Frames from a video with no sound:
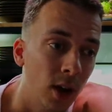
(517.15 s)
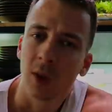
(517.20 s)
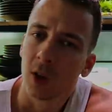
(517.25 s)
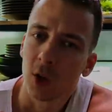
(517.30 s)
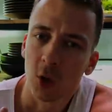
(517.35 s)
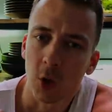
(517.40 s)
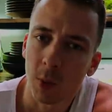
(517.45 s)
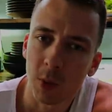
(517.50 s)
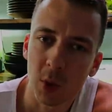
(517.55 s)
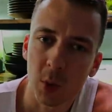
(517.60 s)

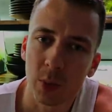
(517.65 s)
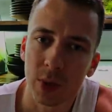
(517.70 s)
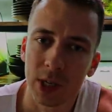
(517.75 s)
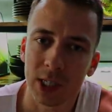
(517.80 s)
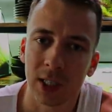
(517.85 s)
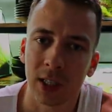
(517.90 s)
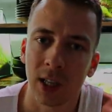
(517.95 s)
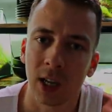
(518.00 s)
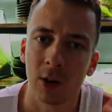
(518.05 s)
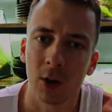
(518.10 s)
So I'm
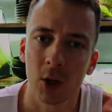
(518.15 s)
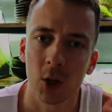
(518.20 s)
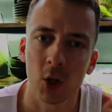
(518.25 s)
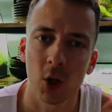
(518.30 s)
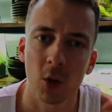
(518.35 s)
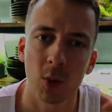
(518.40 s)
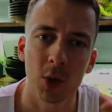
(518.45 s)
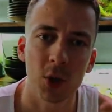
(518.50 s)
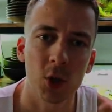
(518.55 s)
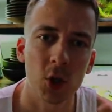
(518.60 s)
surprised that there is
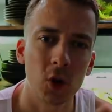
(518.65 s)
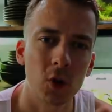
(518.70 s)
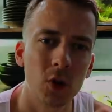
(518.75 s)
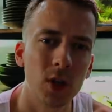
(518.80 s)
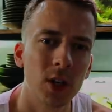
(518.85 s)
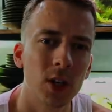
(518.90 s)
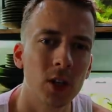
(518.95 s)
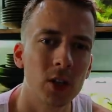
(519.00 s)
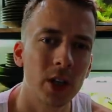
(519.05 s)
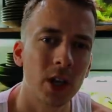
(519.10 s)
so much
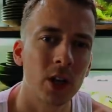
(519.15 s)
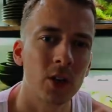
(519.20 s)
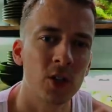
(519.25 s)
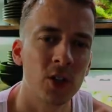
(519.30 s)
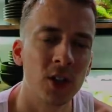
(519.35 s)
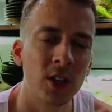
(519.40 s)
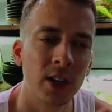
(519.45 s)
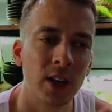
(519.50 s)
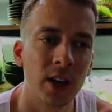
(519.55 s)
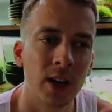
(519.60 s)
green dust
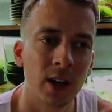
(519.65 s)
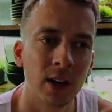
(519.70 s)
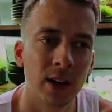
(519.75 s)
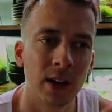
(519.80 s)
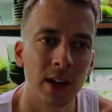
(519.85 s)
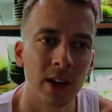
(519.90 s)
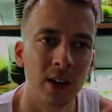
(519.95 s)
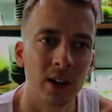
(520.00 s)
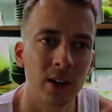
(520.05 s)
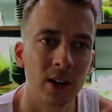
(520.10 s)
algae in there,
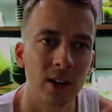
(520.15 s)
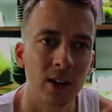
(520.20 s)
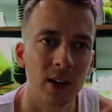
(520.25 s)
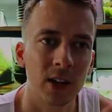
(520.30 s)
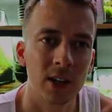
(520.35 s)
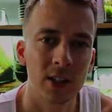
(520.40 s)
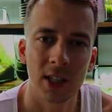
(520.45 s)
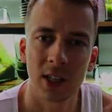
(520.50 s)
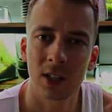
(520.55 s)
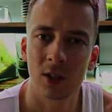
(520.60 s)
like
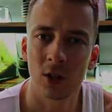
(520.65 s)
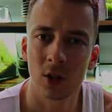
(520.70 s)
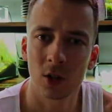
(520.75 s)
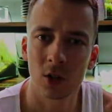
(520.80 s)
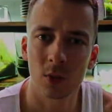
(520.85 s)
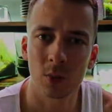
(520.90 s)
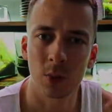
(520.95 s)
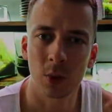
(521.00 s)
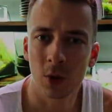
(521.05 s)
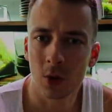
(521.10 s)
is that
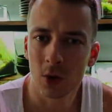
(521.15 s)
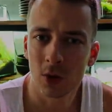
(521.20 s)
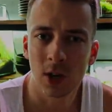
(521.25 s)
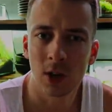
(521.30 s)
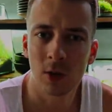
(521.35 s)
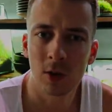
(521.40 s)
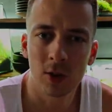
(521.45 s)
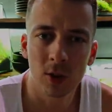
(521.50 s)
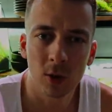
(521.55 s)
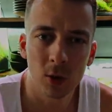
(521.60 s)
just because
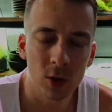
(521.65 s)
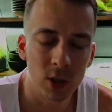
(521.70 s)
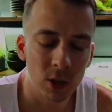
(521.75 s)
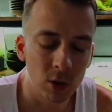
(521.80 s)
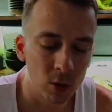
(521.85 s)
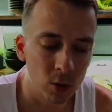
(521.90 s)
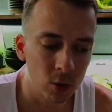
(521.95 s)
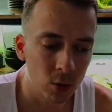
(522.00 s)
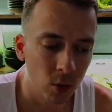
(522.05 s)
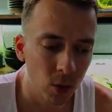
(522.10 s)
there is no
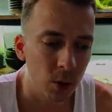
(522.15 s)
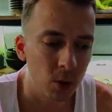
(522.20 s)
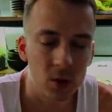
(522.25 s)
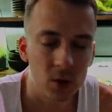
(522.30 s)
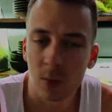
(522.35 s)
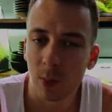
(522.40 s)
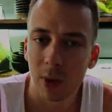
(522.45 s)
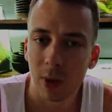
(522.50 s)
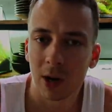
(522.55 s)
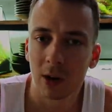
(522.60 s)
CO2? Because
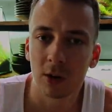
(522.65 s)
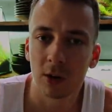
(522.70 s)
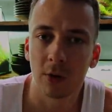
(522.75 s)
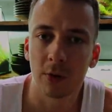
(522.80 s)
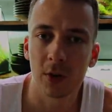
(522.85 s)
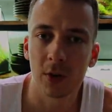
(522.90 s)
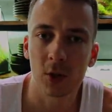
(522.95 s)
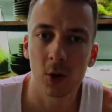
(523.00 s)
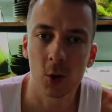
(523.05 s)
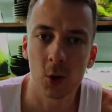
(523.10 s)
the plant growth
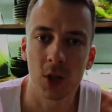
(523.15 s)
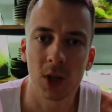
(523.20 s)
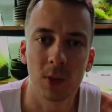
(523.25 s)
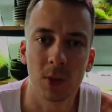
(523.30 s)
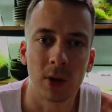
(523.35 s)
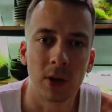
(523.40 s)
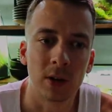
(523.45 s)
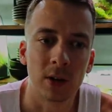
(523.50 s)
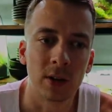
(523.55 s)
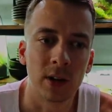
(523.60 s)
is so
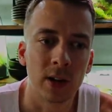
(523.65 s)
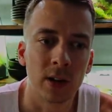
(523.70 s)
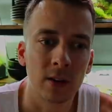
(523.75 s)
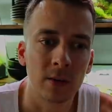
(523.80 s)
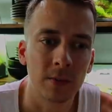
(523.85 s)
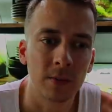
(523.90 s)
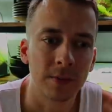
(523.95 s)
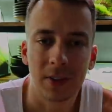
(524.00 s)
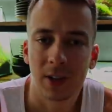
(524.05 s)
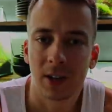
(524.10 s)
similar,
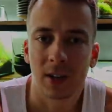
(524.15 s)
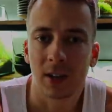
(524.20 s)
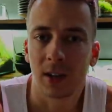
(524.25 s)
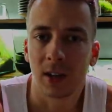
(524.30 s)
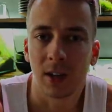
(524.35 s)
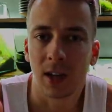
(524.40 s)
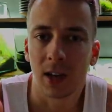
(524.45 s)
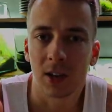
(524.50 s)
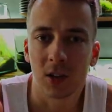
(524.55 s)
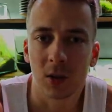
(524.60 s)
then yeah,
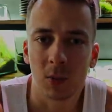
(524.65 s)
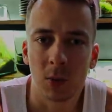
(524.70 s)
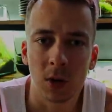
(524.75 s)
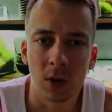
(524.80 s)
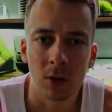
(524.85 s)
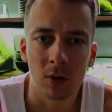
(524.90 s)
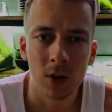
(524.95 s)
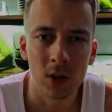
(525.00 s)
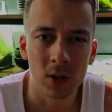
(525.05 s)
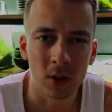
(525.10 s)
that has to be
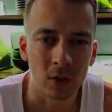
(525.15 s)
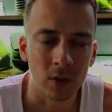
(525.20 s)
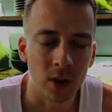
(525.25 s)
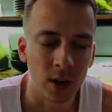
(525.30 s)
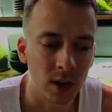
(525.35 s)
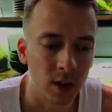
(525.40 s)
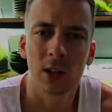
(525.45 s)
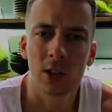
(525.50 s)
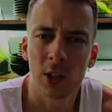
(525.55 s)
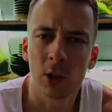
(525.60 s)
the reason,
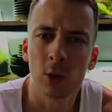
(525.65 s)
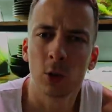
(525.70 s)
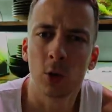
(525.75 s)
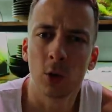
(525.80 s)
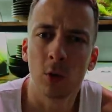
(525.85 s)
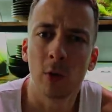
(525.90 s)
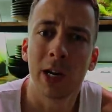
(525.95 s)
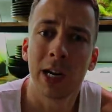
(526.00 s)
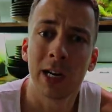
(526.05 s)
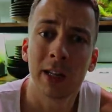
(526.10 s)
right? CO2
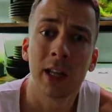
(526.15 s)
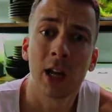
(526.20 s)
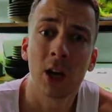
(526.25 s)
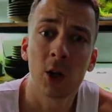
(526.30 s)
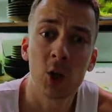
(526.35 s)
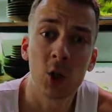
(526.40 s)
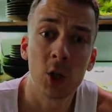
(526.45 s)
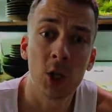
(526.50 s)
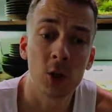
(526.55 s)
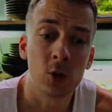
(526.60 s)
related
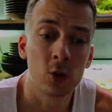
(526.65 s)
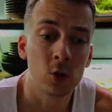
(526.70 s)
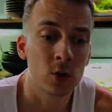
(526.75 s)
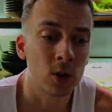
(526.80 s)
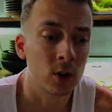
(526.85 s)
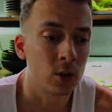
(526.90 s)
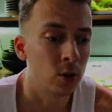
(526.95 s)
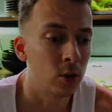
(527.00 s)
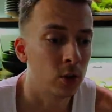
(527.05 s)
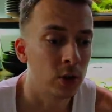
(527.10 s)
algae issues
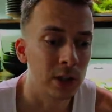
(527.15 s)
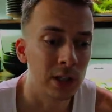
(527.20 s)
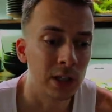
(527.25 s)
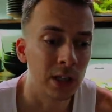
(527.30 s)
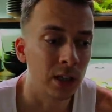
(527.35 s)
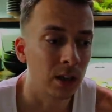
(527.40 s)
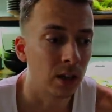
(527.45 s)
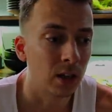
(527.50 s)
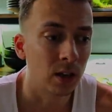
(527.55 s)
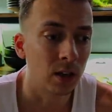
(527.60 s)
are
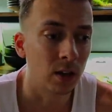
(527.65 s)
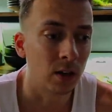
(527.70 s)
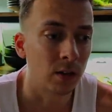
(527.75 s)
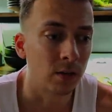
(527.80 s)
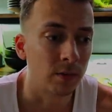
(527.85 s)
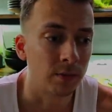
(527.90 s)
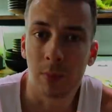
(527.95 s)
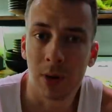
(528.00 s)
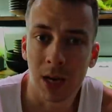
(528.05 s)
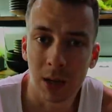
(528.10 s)
usually
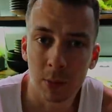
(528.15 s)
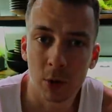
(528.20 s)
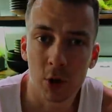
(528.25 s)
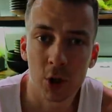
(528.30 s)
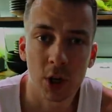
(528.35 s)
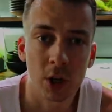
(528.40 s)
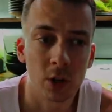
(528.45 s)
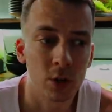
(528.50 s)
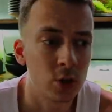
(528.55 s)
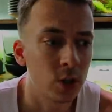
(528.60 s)
um, black
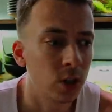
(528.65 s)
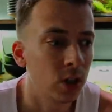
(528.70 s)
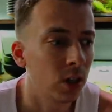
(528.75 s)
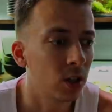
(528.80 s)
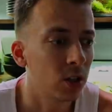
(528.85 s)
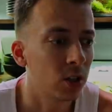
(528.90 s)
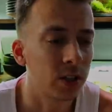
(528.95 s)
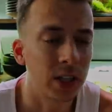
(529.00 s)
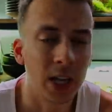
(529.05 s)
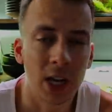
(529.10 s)
brush algae,
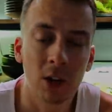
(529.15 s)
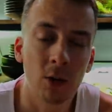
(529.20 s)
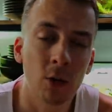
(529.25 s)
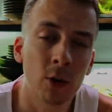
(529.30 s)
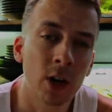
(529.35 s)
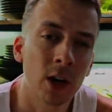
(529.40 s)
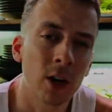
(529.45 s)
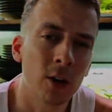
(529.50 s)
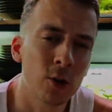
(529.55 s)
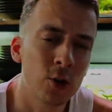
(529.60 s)

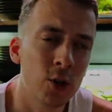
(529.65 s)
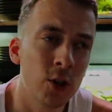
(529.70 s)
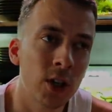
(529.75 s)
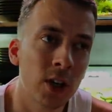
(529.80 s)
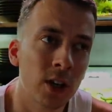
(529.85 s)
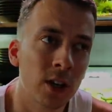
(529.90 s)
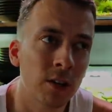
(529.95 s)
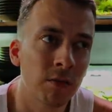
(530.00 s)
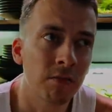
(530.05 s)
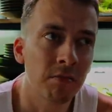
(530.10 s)
staghorn algae
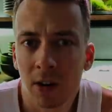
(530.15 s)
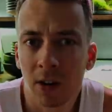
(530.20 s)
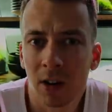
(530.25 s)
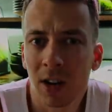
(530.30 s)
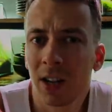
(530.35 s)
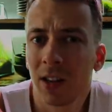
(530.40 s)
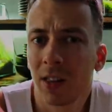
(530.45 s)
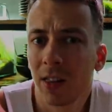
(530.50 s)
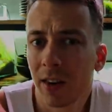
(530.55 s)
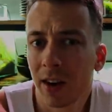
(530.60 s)
and
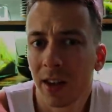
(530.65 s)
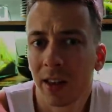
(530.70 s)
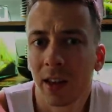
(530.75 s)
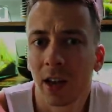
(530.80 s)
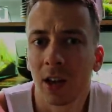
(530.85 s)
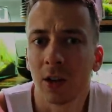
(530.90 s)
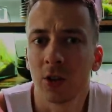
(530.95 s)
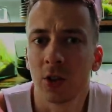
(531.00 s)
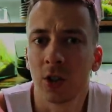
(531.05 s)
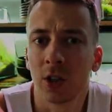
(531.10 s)
green thread
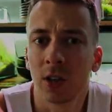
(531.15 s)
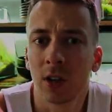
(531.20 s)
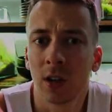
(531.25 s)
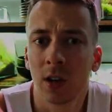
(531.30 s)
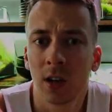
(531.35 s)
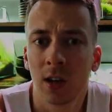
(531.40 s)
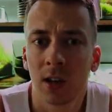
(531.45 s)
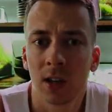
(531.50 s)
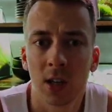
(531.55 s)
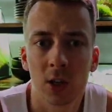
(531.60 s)
algae.
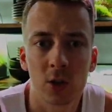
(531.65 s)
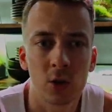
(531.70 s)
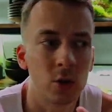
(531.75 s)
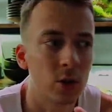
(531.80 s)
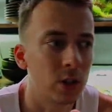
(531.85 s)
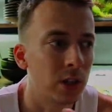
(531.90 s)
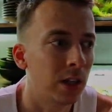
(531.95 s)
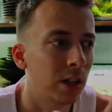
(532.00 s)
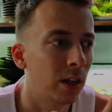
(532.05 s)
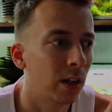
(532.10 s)
That's
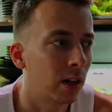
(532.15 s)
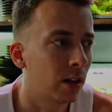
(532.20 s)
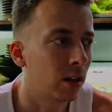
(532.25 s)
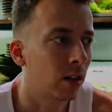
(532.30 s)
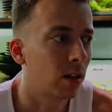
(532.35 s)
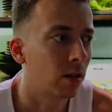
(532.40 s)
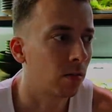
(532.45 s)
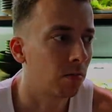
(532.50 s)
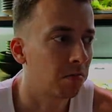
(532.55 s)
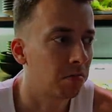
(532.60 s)
usually like
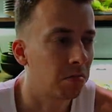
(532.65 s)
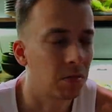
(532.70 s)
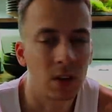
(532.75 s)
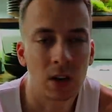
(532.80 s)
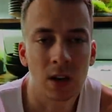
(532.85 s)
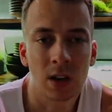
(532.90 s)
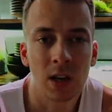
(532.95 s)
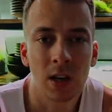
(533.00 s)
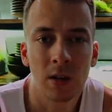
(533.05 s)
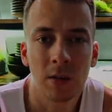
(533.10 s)
the
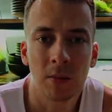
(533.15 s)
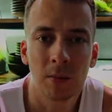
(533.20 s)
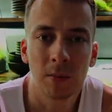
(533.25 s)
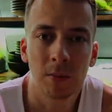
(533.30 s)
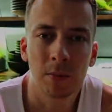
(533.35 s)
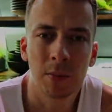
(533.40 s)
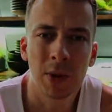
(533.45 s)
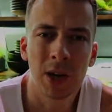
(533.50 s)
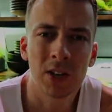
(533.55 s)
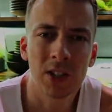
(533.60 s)
three
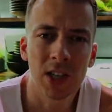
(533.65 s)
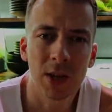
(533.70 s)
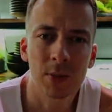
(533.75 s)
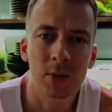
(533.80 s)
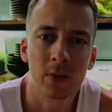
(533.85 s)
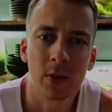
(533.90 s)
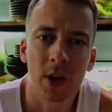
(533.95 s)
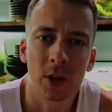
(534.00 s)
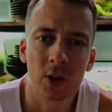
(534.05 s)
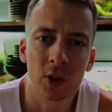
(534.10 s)
main types
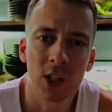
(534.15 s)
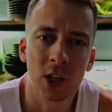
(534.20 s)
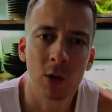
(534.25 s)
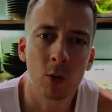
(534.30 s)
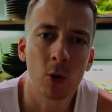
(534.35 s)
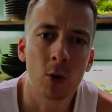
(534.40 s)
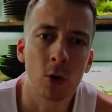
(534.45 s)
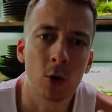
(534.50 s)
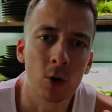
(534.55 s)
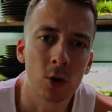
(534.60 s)
of algae that
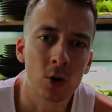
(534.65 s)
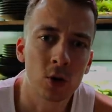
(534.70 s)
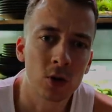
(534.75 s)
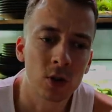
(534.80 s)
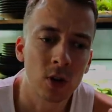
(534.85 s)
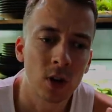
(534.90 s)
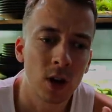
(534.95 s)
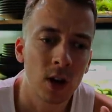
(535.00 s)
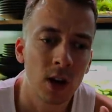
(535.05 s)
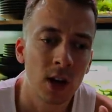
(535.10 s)
will
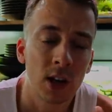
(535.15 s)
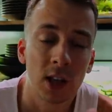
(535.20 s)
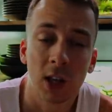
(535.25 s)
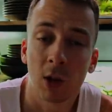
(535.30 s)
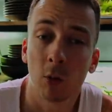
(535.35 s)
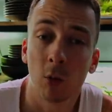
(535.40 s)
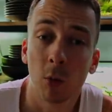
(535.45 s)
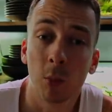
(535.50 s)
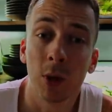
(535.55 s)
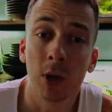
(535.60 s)
cause
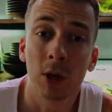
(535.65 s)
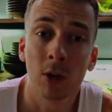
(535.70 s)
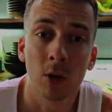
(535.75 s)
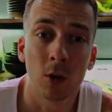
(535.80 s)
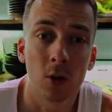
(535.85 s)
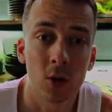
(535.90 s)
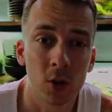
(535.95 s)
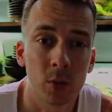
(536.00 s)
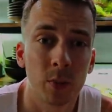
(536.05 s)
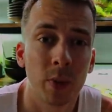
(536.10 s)
that will be
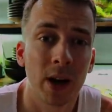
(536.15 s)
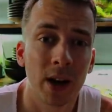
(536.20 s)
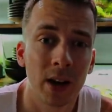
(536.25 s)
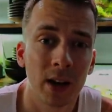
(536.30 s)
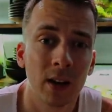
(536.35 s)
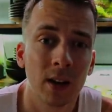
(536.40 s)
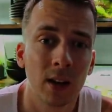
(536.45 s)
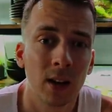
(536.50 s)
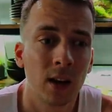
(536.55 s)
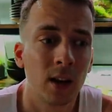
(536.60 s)
caused
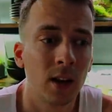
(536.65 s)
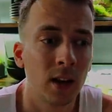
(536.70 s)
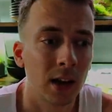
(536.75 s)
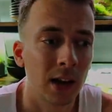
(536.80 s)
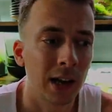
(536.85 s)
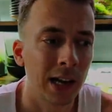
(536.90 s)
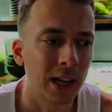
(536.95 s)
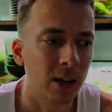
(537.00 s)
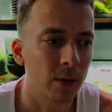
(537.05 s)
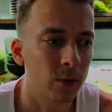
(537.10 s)
by a
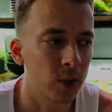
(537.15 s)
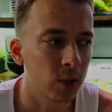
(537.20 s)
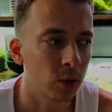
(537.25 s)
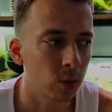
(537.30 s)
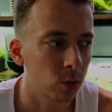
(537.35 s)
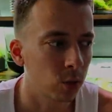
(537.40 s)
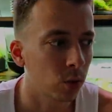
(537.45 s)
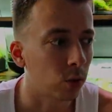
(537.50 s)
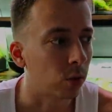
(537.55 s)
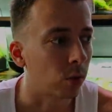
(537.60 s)
lack of
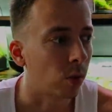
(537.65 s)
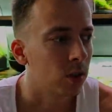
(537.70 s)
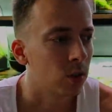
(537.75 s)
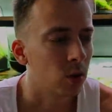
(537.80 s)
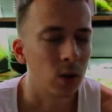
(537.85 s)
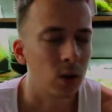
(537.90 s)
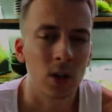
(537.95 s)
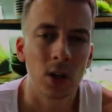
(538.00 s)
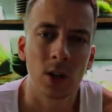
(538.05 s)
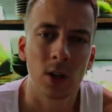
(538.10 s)
CO2.
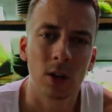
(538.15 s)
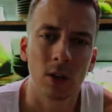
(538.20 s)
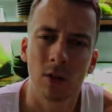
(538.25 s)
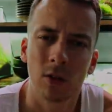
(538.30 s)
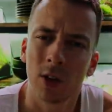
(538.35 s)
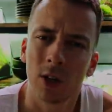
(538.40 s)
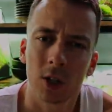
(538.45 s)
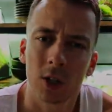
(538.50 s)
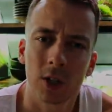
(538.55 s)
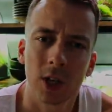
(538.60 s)
So the
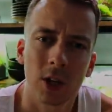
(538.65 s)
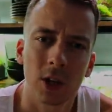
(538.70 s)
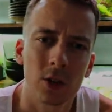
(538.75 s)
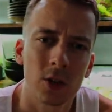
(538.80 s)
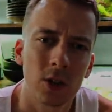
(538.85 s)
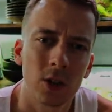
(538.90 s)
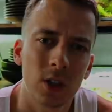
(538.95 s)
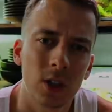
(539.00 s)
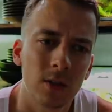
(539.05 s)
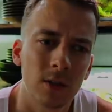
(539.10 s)
green dust
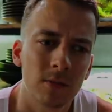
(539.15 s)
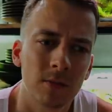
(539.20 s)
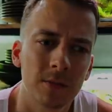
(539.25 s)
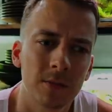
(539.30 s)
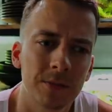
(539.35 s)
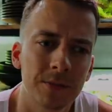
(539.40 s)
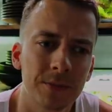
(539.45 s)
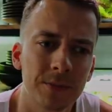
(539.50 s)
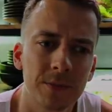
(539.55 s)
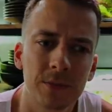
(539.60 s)
algae,
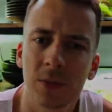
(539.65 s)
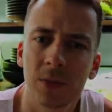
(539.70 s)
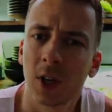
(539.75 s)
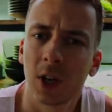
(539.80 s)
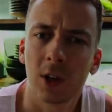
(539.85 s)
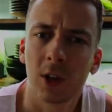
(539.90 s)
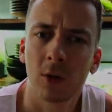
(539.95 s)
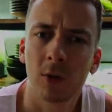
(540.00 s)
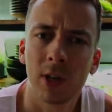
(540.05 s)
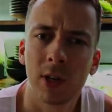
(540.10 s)
yeah,
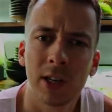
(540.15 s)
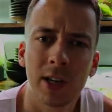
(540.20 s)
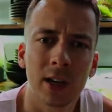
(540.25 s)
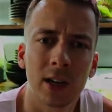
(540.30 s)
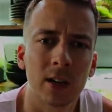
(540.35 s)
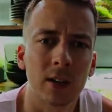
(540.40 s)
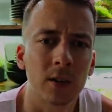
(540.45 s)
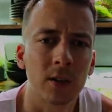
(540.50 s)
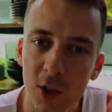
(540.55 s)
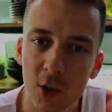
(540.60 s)
I don't really get it.